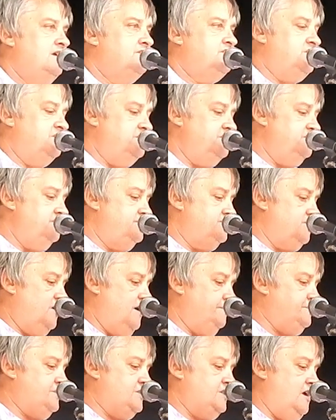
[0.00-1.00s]

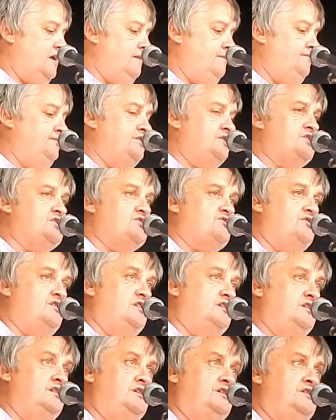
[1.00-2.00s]
Teardrops on the
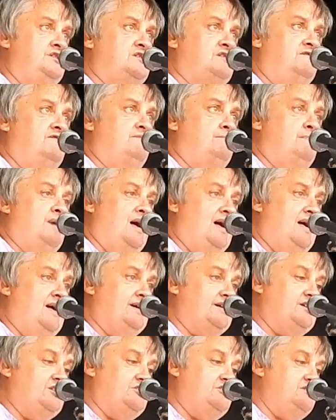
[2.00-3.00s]
strings of
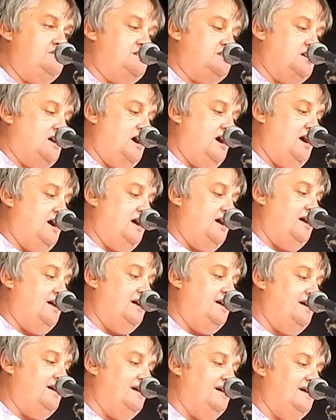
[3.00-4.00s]
my
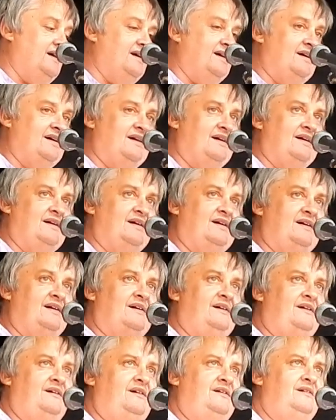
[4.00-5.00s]
guitar.